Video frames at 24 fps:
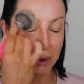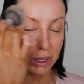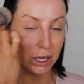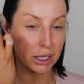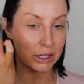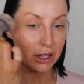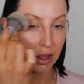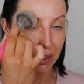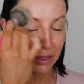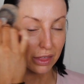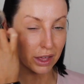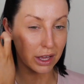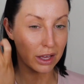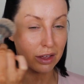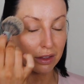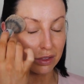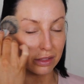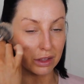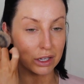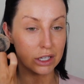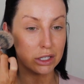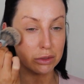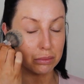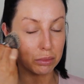because I think
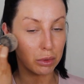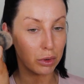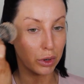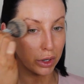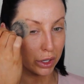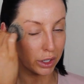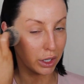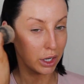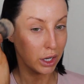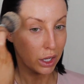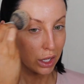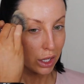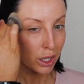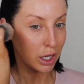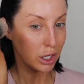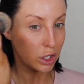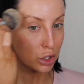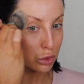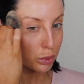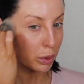at this point in